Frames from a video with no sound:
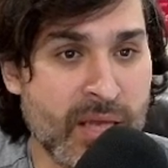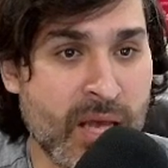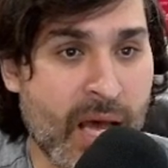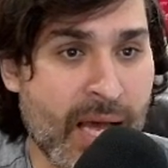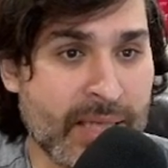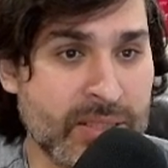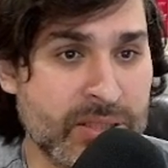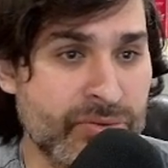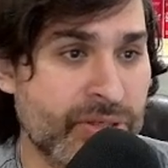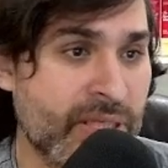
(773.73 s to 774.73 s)
and
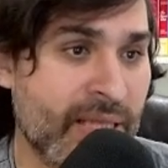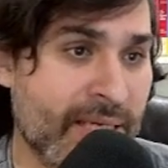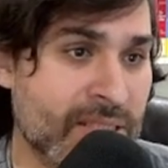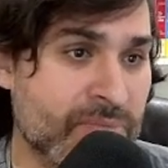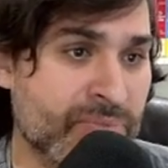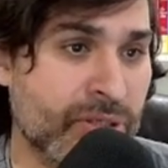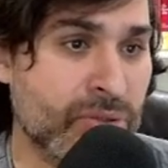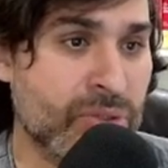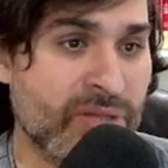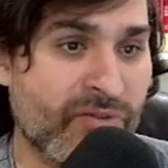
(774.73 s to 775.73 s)
reconnects,
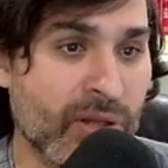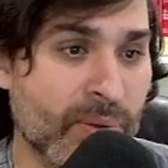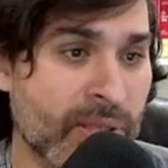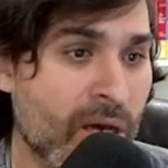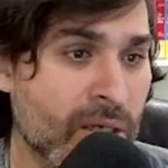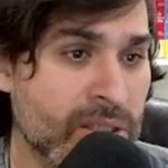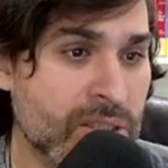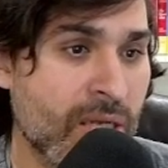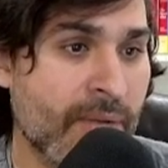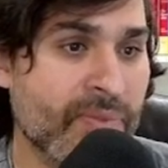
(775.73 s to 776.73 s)
producing the following logs.
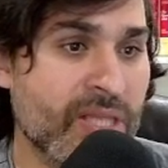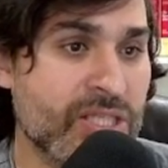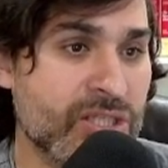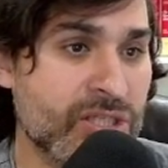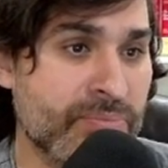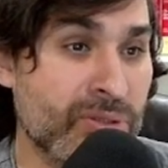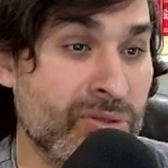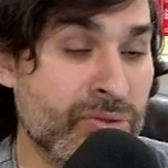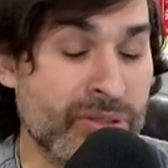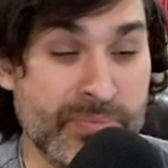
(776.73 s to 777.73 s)
This is
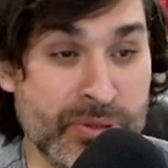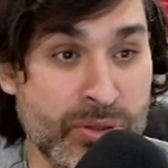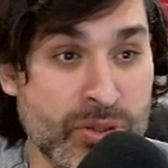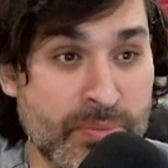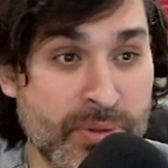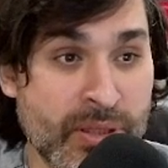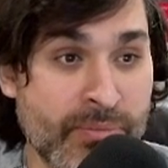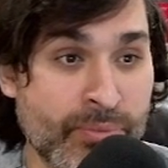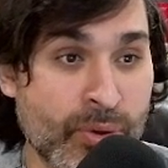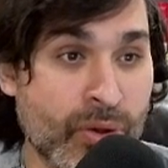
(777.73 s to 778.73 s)
reproducible
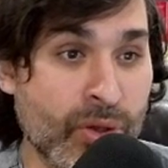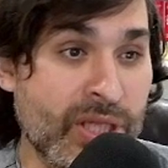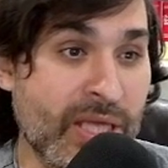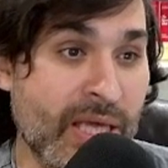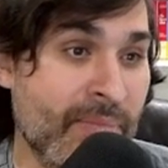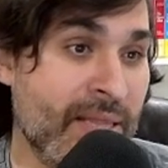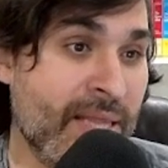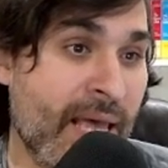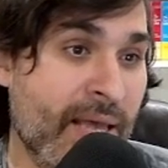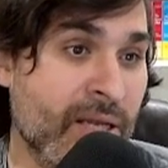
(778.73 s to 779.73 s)
in both Goerli and
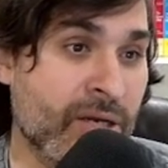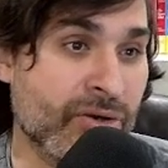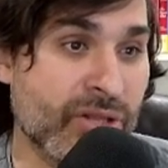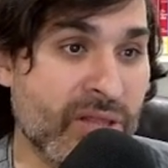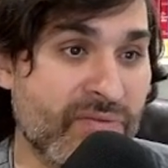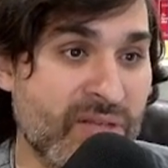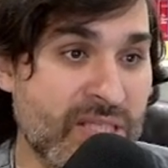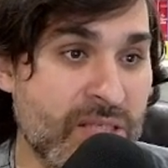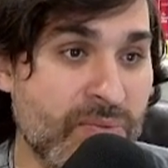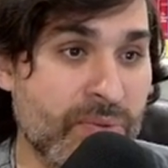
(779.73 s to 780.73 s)
mainnet. Running the
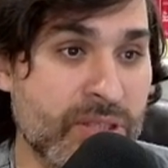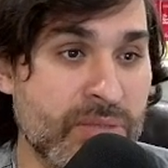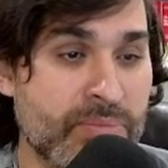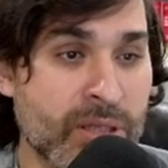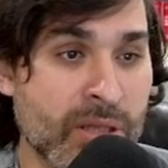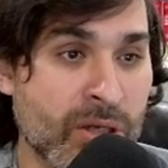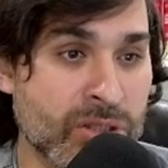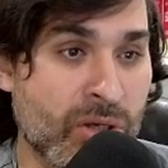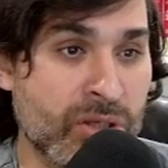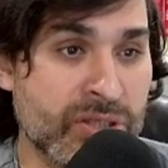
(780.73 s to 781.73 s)
VC with the debug
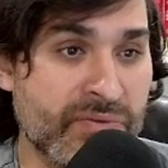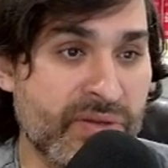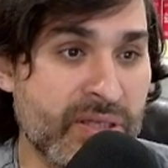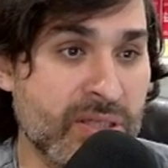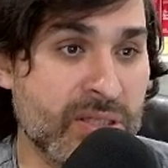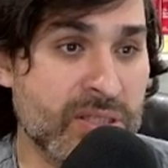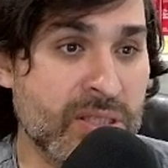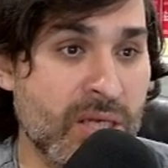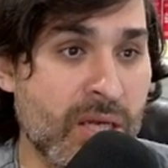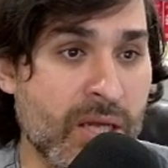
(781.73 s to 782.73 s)
logs on reveals
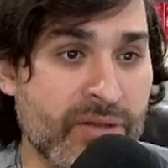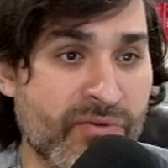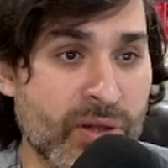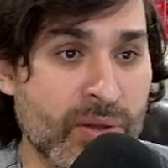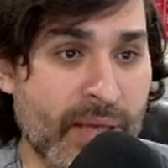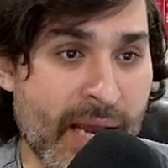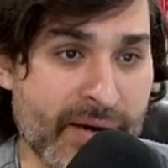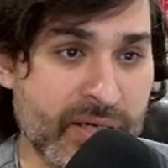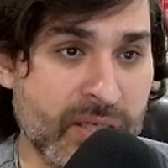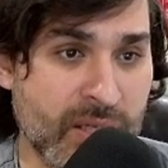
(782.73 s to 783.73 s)
the following error